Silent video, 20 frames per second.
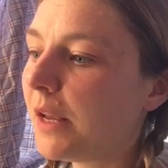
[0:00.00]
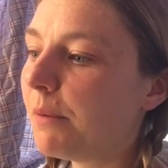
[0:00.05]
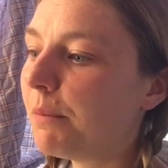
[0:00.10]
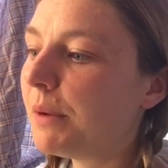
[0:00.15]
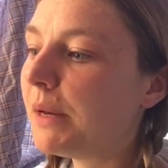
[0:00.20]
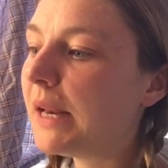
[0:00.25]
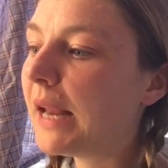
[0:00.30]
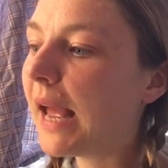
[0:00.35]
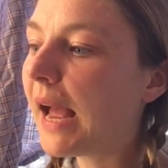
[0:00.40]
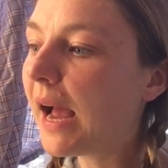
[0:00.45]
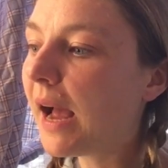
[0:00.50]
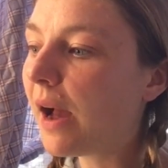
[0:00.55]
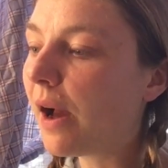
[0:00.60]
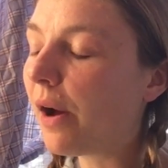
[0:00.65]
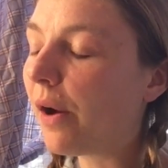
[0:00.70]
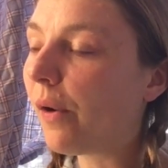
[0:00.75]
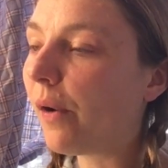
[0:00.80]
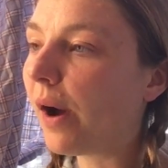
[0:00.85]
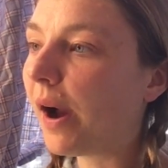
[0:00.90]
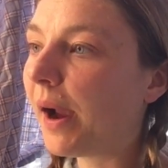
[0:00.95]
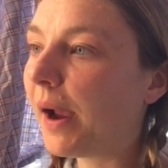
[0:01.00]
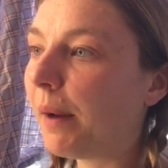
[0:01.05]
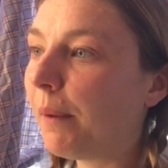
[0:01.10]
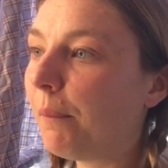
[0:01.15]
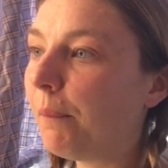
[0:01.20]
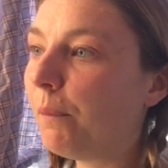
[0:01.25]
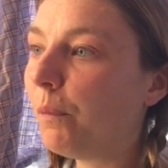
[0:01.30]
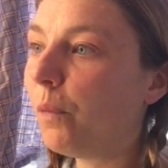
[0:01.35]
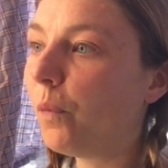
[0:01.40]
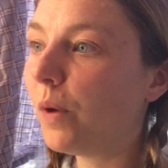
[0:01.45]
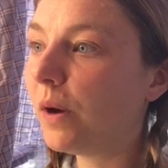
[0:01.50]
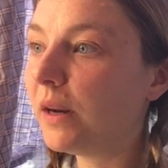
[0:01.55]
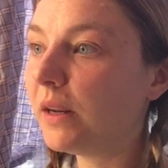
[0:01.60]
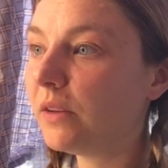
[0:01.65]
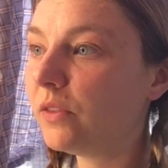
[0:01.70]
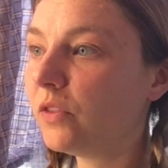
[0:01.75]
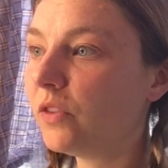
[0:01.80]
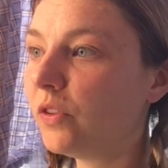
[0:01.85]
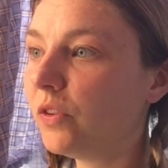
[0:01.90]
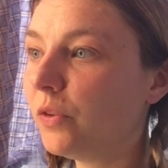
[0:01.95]
But now I'm
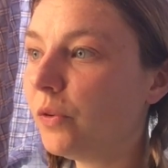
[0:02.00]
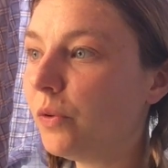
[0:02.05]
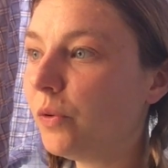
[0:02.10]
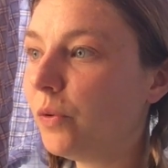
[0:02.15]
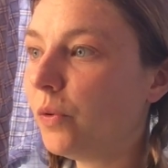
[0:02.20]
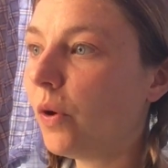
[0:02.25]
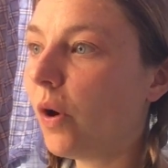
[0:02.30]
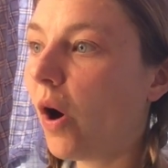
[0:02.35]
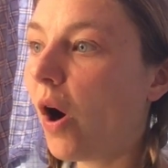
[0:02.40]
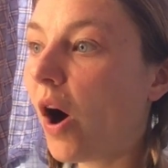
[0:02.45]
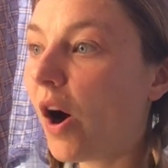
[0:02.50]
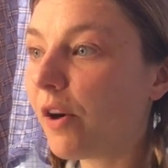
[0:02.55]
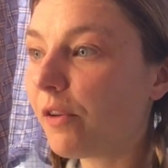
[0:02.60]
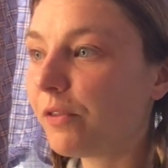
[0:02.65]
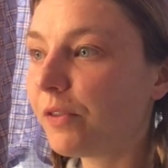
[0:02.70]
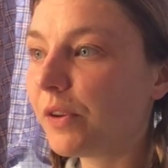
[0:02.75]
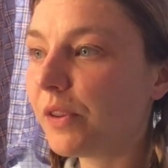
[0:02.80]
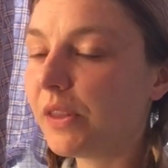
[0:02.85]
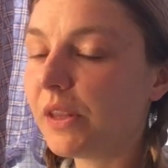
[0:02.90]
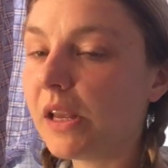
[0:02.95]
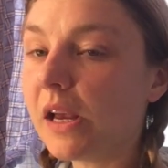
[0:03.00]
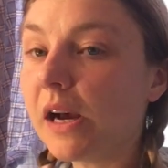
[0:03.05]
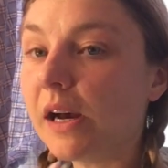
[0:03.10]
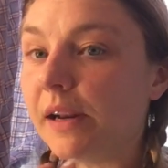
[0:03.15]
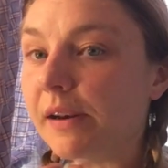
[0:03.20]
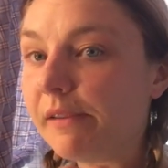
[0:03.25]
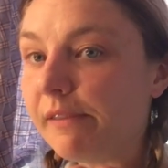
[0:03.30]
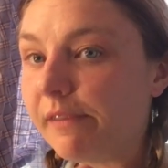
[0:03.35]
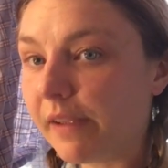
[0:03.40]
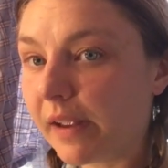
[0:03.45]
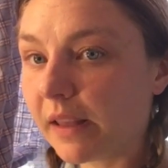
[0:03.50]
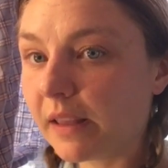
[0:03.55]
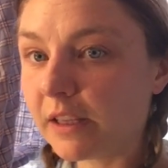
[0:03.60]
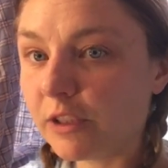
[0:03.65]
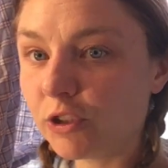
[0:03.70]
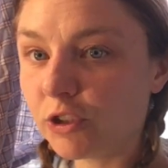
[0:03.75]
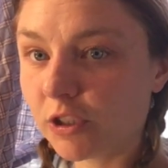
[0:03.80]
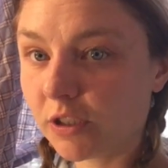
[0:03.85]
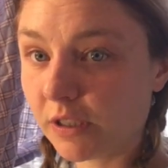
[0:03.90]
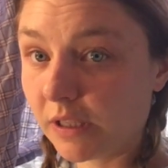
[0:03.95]
wanting to offer the unveiling
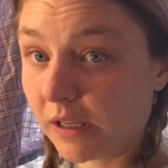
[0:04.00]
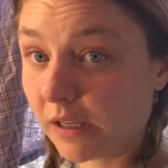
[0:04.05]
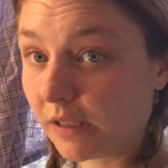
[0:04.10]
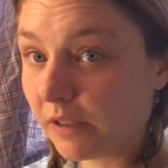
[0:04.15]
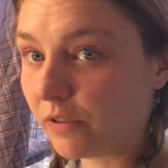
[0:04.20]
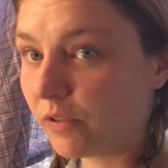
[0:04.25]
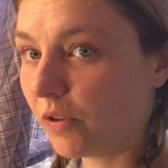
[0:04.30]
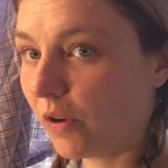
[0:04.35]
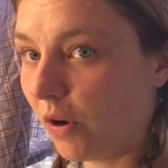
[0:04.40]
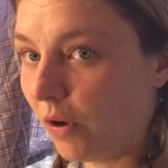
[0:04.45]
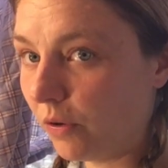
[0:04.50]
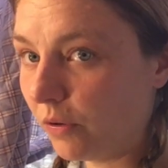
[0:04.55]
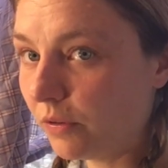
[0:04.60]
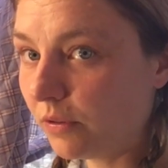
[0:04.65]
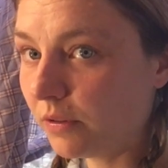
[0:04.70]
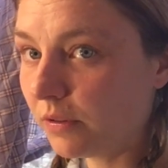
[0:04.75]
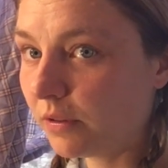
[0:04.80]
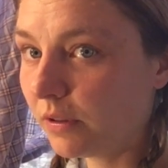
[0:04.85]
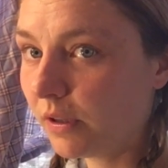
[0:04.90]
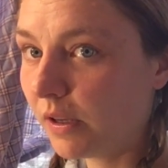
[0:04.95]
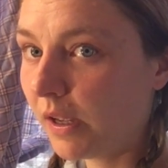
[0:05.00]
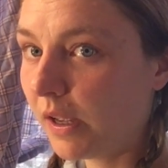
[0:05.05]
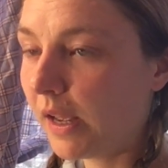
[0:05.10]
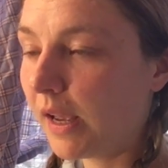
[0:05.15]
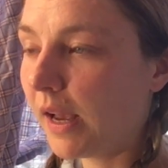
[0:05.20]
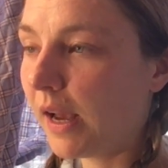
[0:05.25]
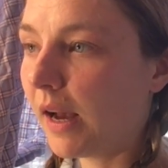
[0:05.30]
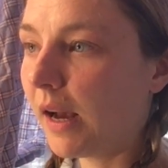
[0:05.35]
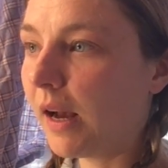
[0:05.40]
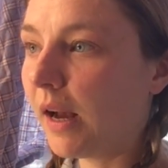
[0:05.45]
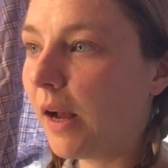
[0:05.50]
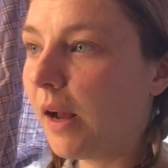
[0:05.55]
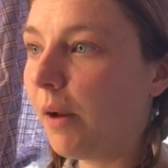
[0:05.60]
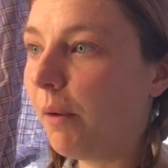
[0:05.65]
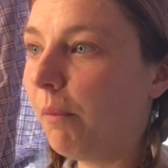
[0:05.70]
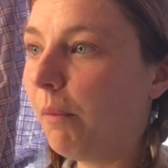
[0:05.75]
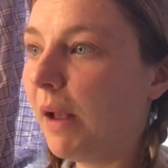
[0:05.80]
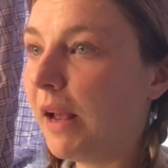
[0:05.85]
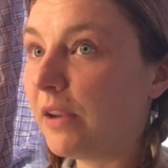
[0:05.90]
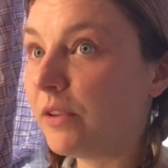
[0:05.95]
journey on its own,
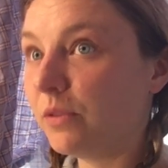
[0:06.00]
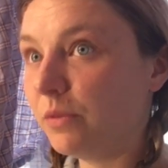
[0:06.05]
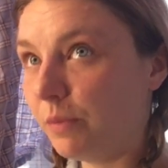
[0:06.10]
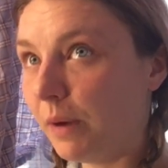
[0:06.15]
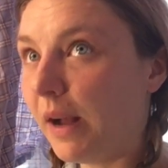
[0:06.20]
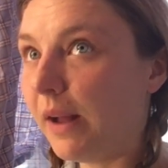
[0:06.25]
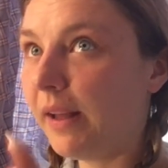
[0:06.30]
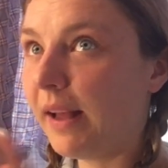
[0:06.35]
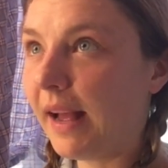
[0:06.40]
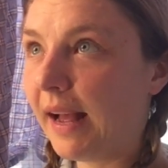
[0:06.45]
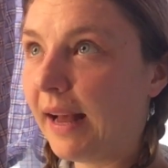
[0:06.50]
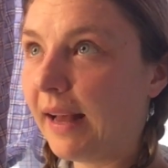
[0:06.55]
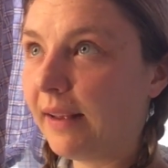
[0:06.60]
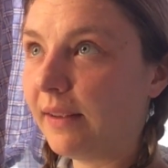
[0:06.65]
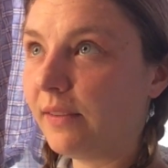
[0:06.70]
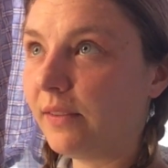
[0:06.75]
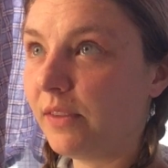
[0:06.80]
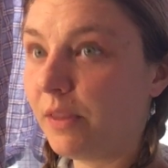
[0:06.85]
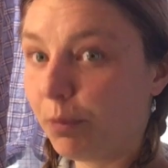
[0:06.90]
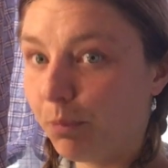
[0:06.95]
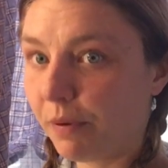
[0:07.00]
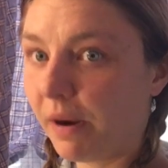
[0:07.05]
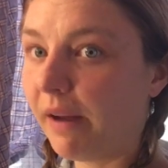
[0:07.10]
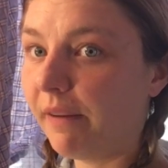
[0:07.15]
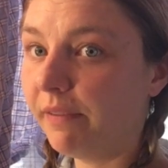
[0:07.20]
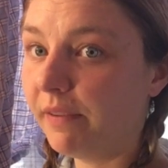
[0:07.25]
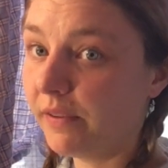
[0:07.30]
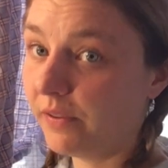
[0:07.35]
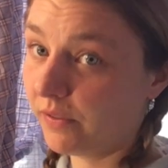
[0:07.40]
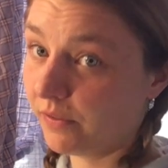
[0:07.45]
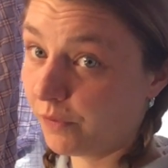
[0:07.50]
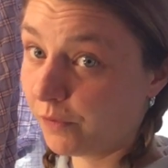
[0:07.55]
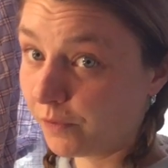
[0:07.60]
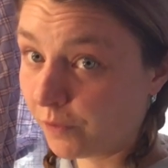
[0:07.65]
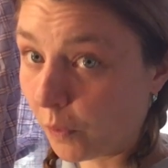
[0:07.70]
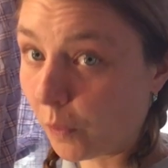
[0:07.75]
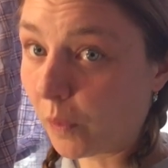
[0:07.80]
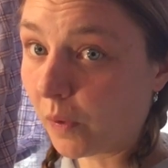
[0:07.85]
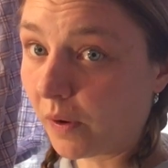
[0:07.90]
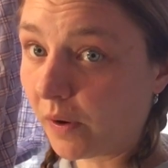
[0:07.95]
um, as well as the preface
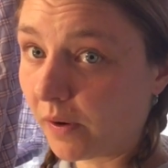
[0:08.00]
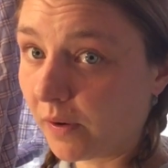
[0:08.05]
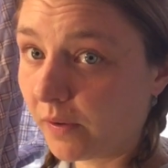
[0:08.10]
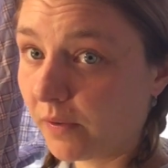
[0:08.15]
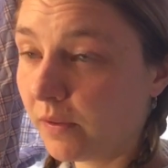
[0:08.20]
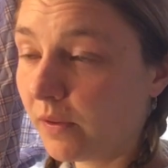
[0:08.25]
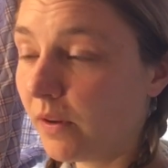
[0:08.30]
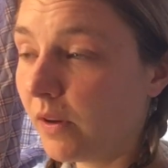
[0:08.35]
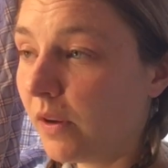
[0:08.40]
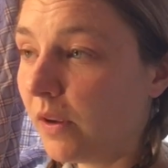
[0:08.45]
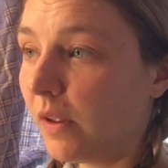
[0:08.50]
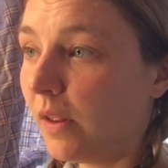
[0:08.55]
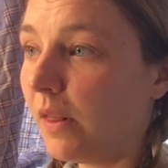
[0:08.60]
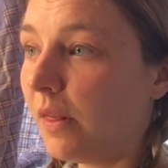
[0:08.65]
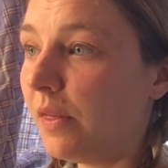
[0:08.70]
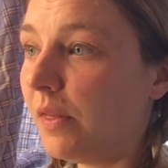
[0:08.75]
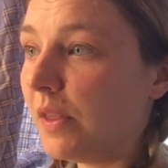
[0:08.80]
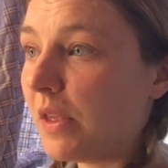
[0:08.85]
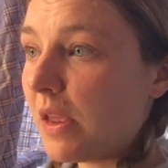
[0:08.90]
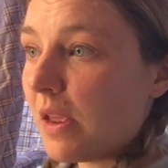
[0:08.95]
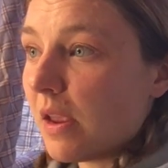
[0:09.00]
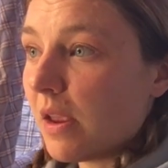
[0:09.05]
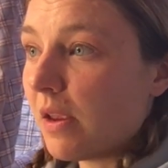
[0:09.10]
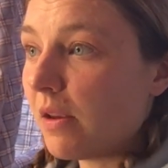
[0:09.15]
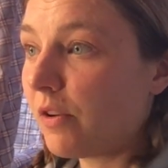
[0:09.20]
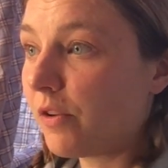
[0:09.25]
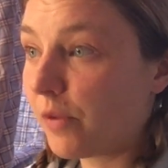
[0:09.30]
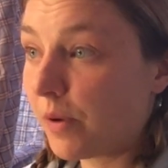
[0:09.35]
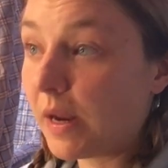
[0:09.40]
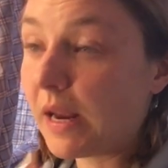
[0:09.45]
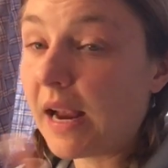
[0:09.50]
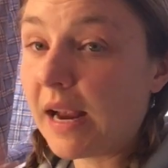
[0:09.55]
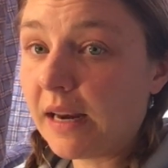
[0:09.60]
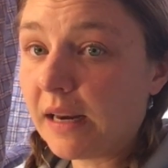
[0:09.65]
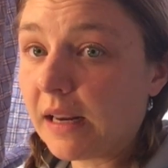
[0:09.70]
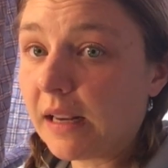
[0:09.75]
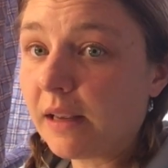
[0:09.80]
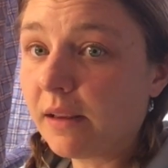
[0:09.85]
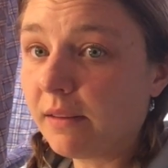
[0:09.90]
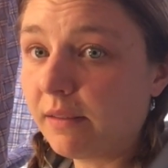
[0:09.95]
for the
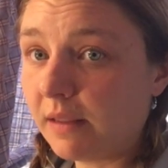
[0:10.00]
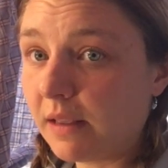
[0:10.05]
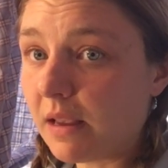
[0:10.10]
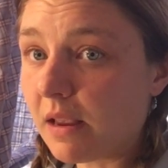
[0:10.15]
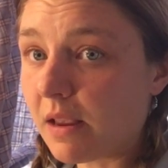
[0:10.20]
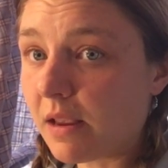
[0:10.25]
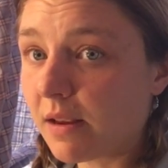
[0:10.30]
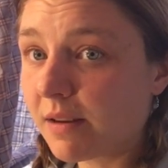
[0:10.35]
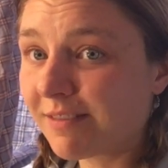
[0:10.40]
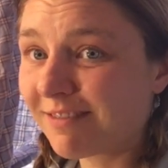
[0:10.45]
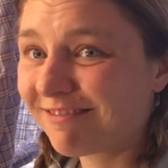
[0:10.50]
creating the